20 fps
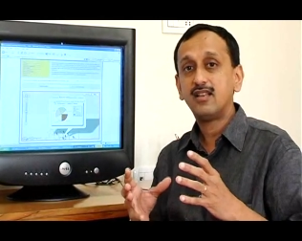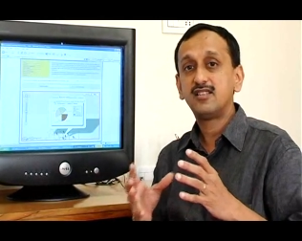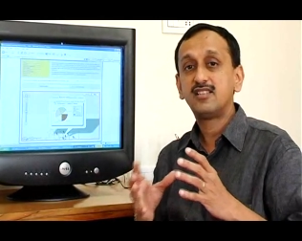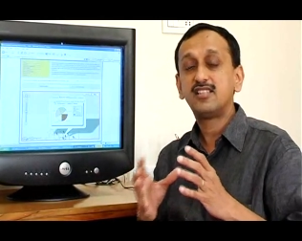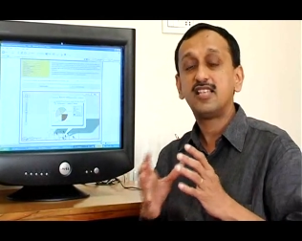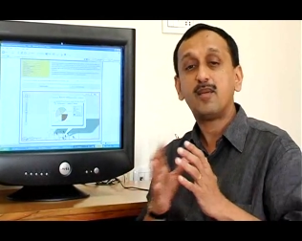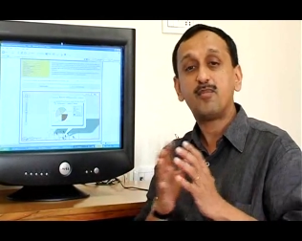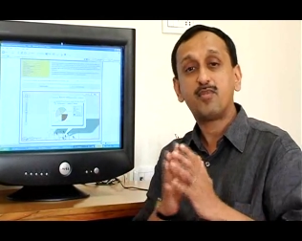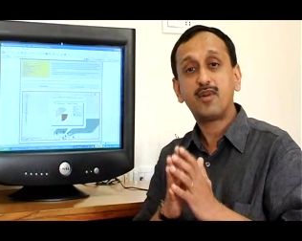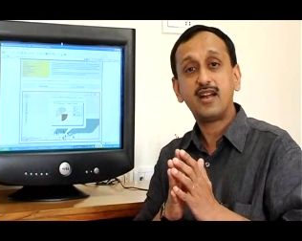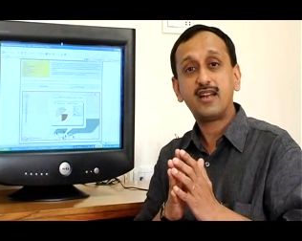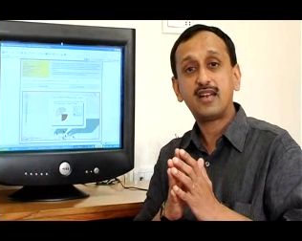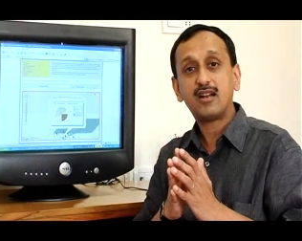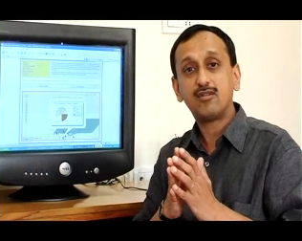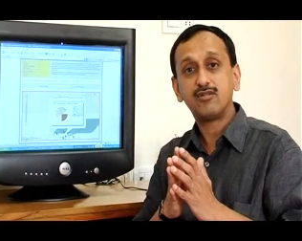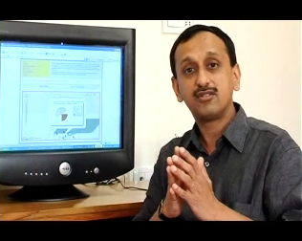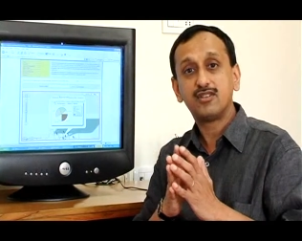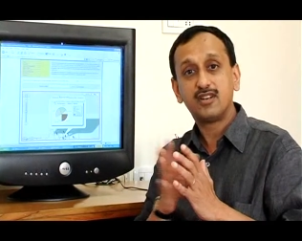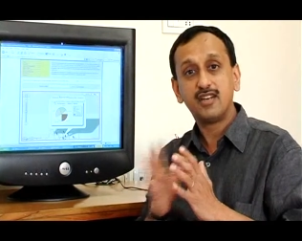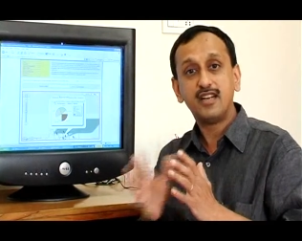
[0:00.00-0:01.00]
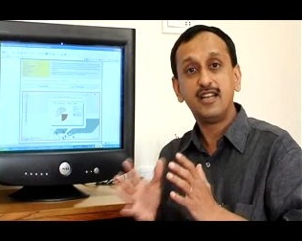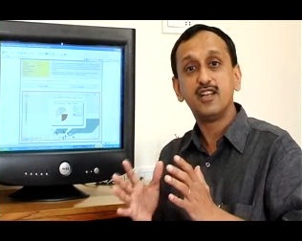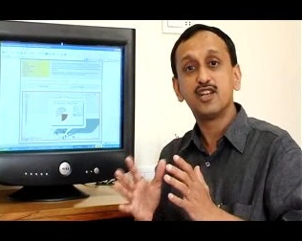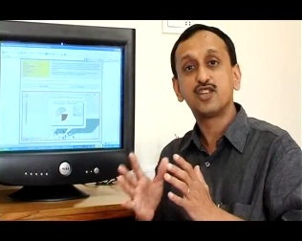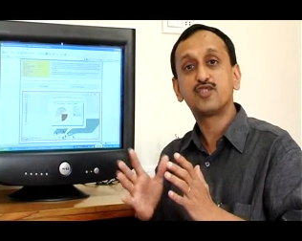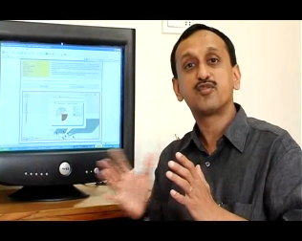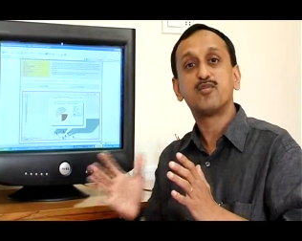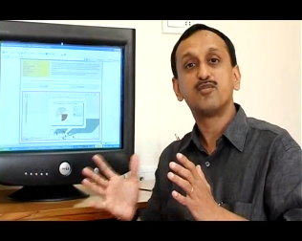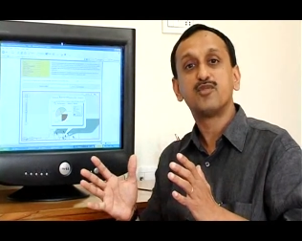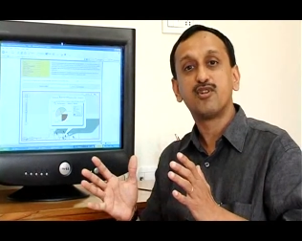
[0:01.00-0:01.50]
separate out the
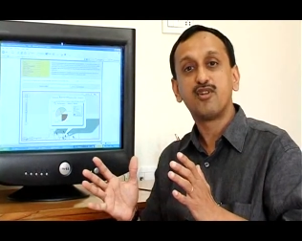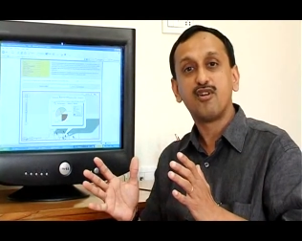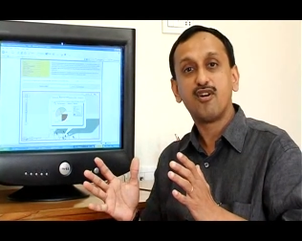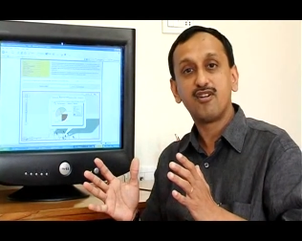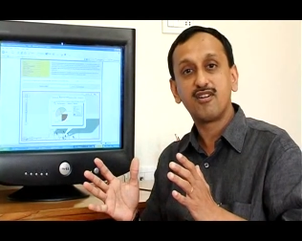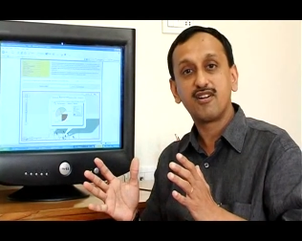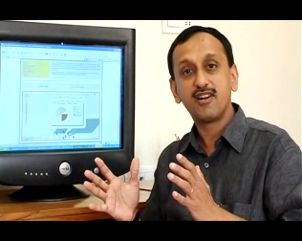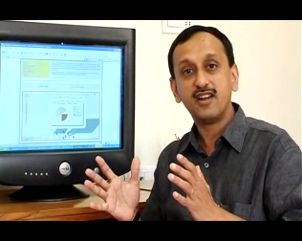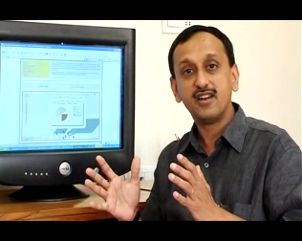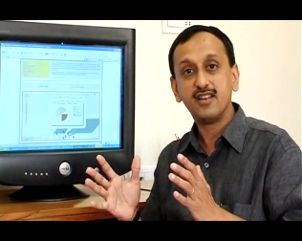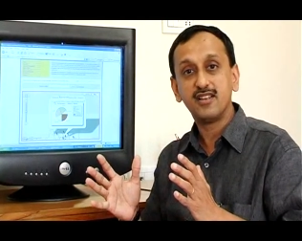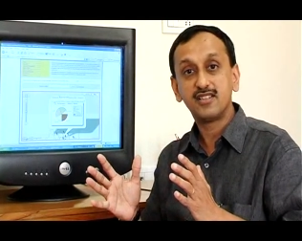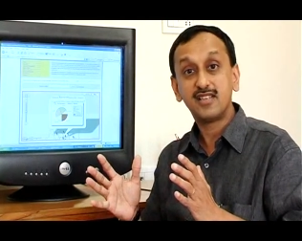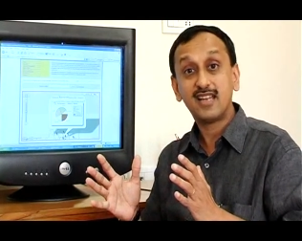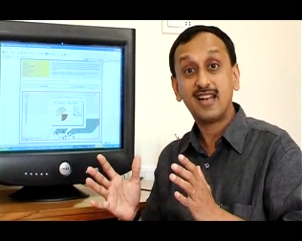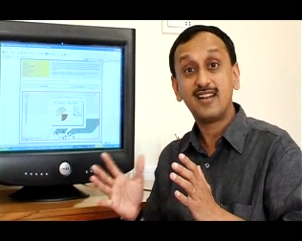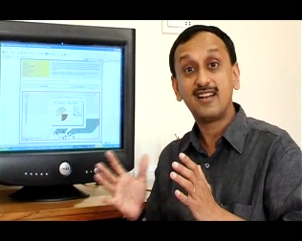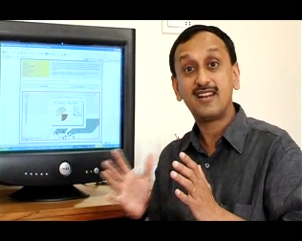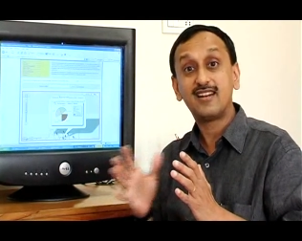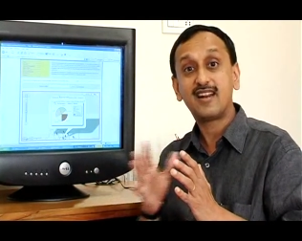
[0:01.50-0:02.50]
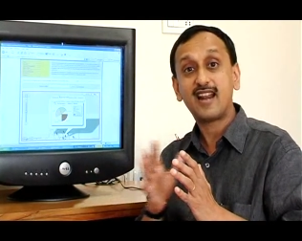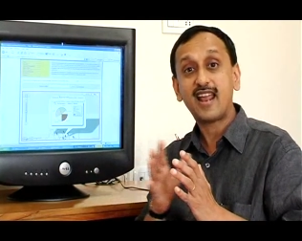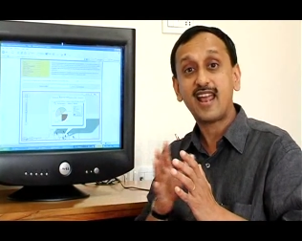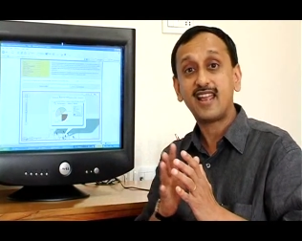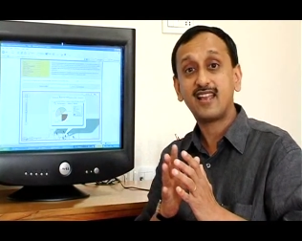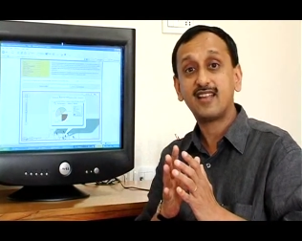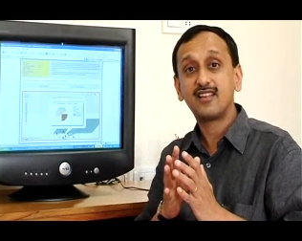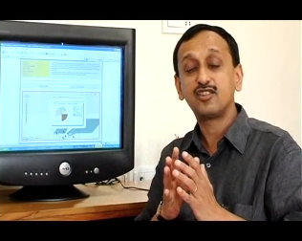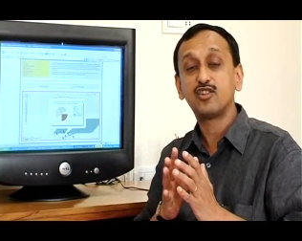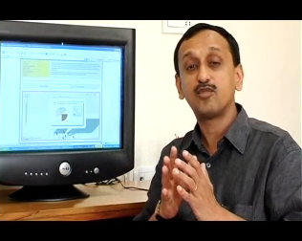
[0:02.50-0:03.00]
readers from the non-readers and
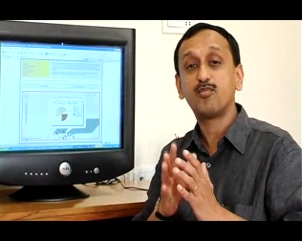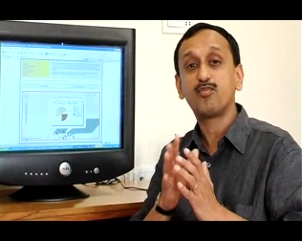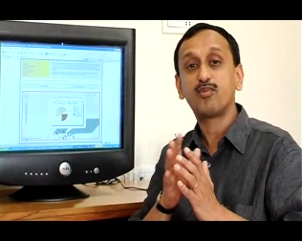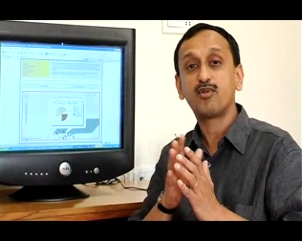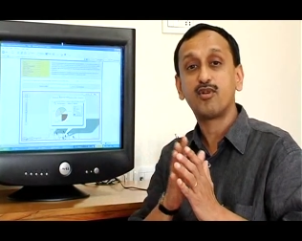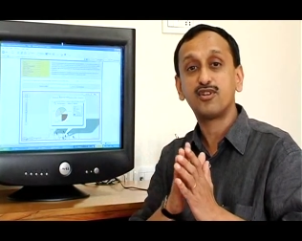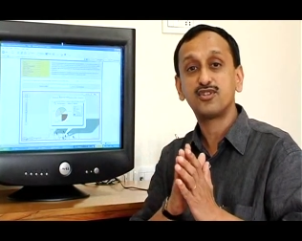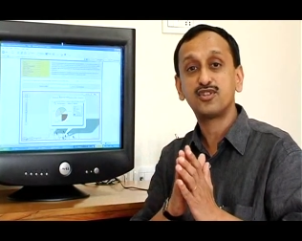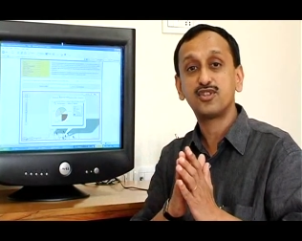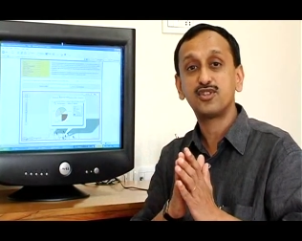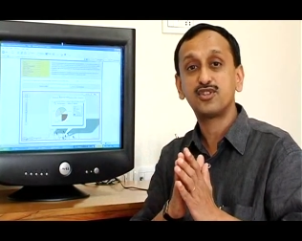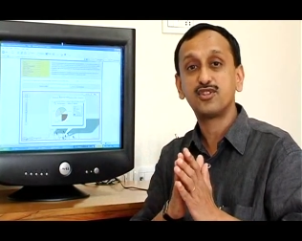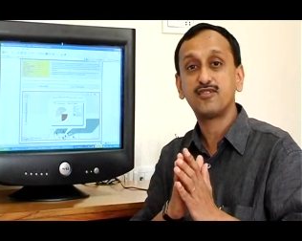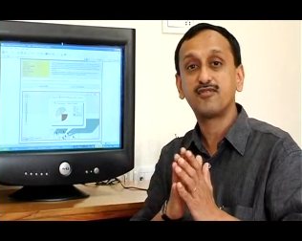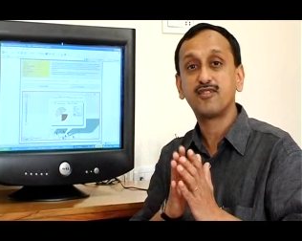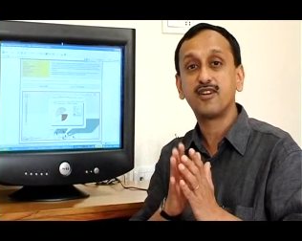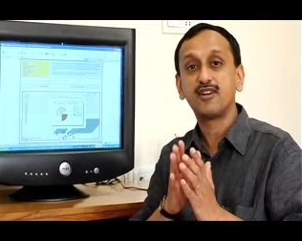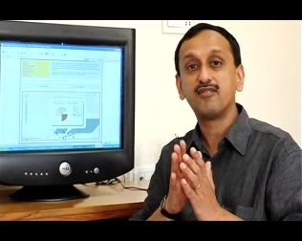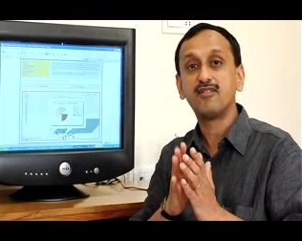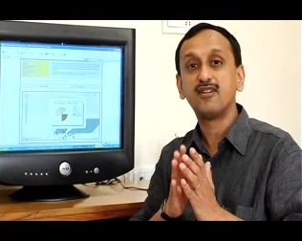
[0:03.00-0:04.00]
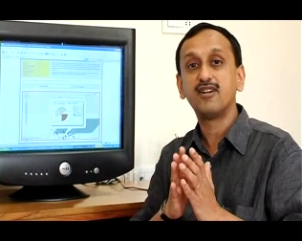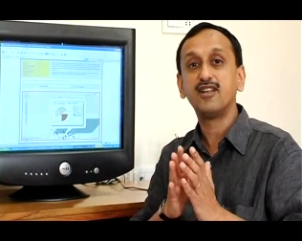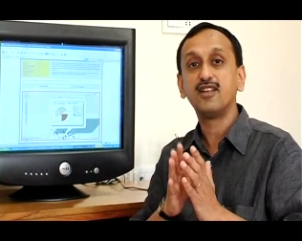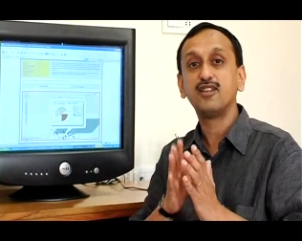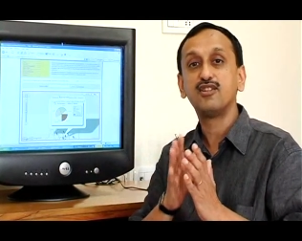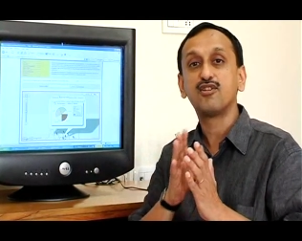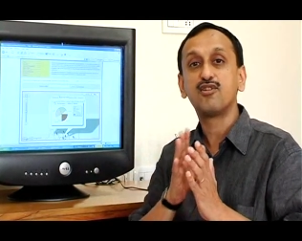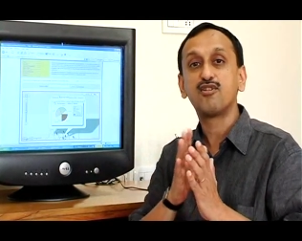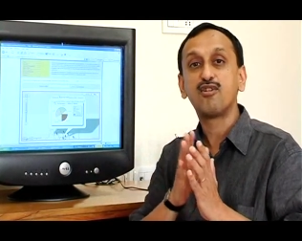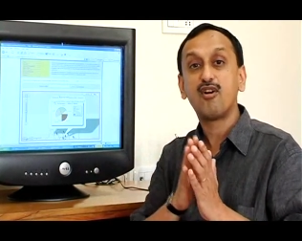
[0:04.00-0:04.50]
track the process of
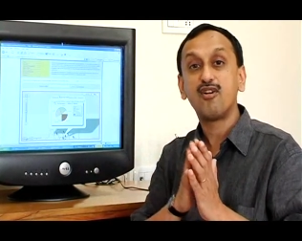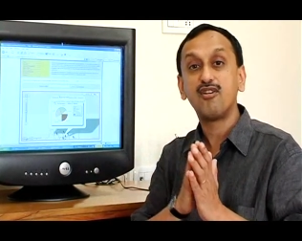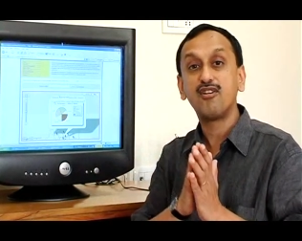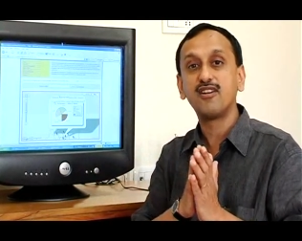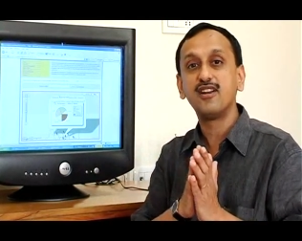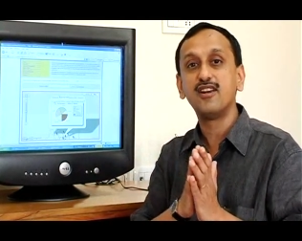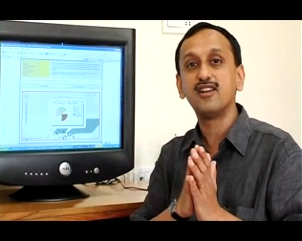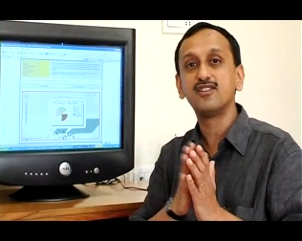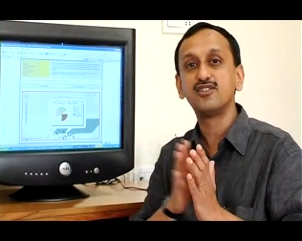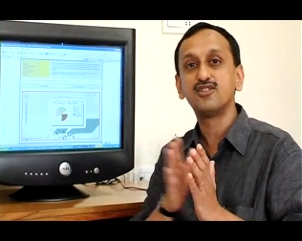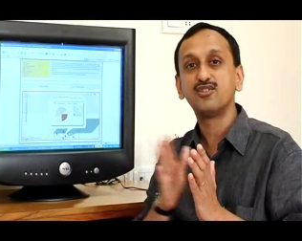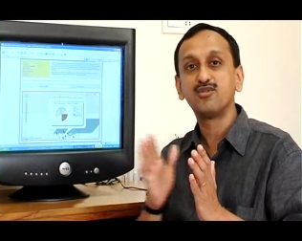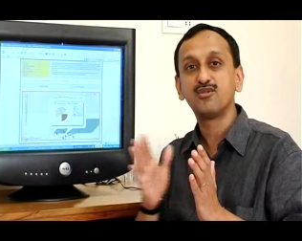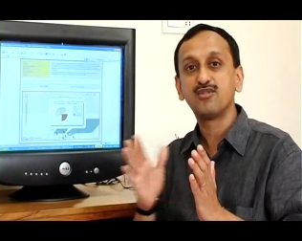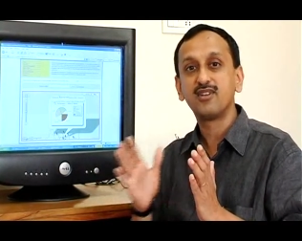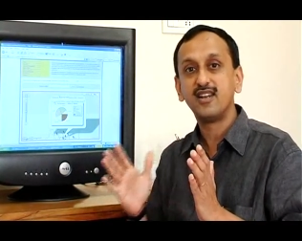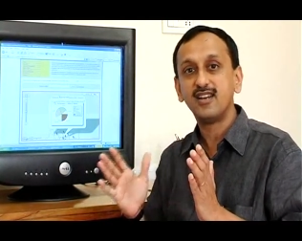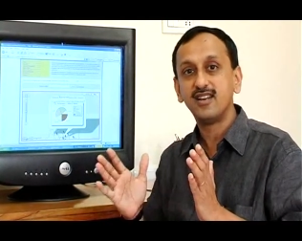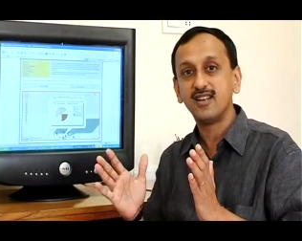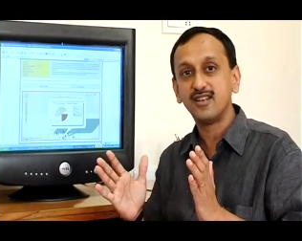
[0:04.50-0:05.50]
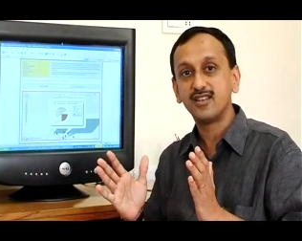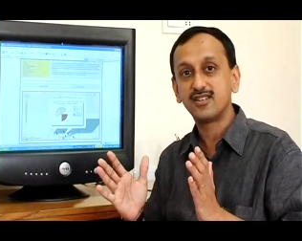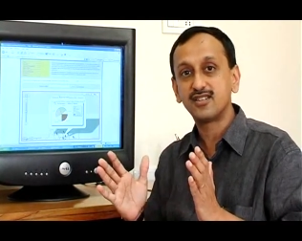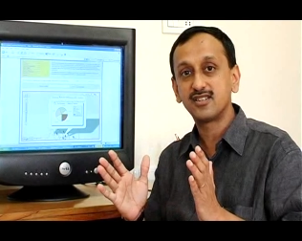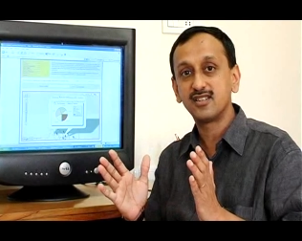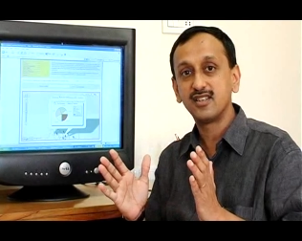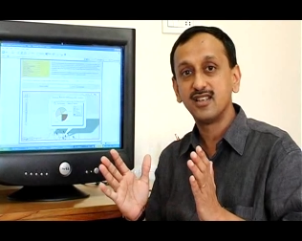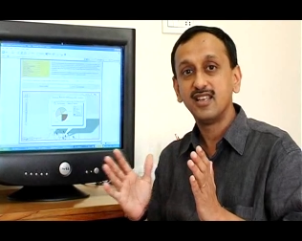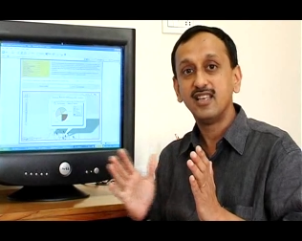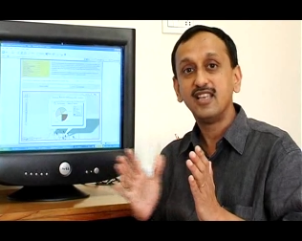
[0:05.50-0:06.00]
converting the non-readers into
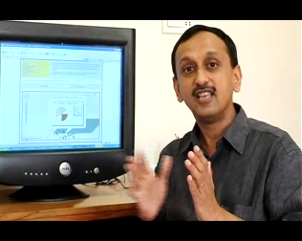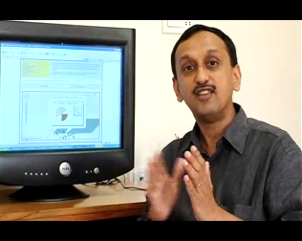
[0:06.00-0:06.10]
readers